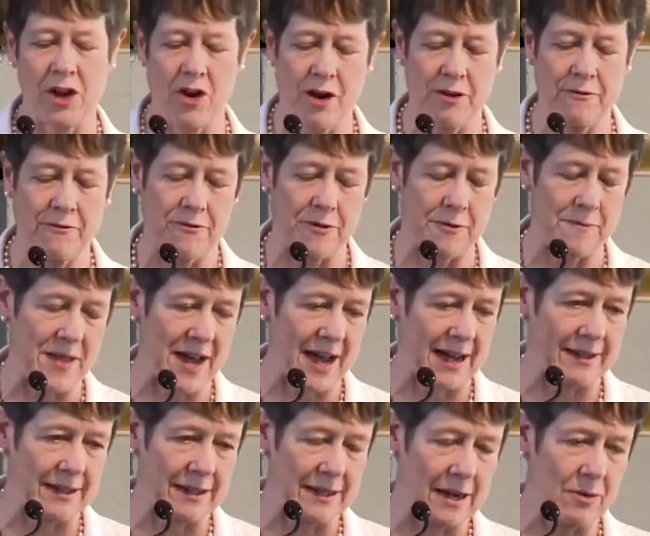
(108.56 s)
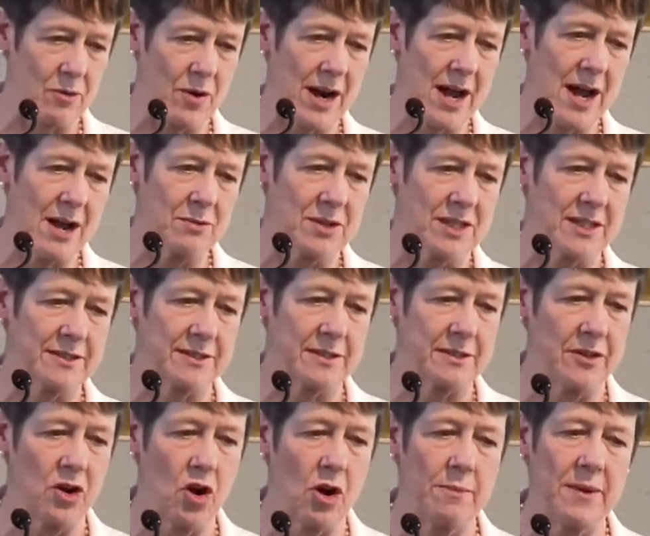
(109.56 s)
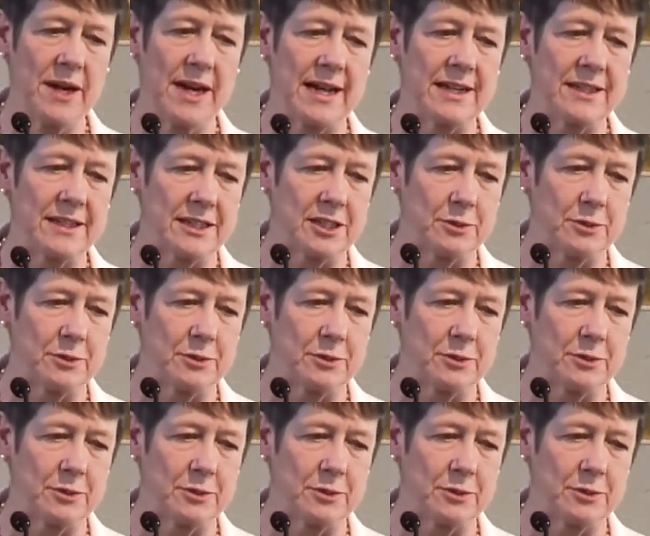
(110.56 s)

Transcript: on from that, when I was nominated